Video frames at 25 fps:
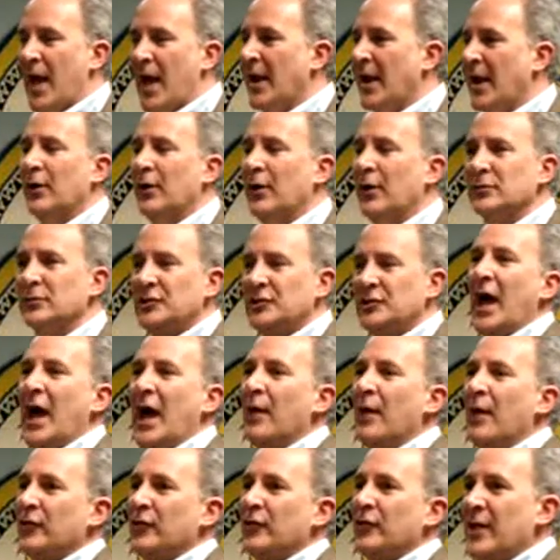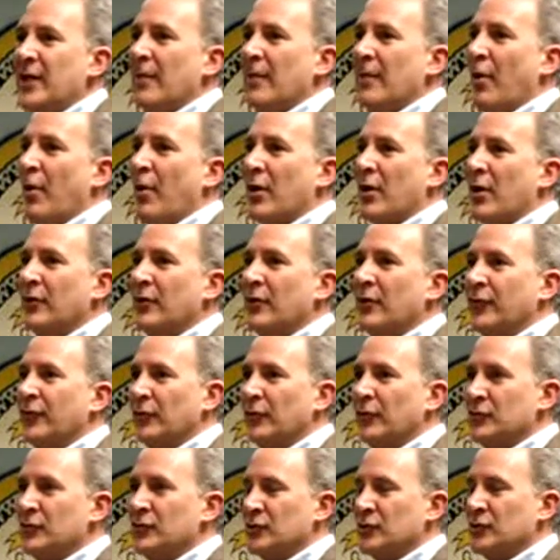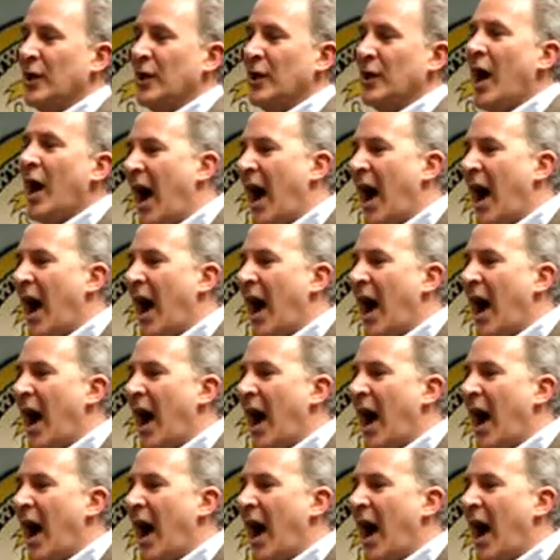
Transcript: And I don't see how he's now part of the solution.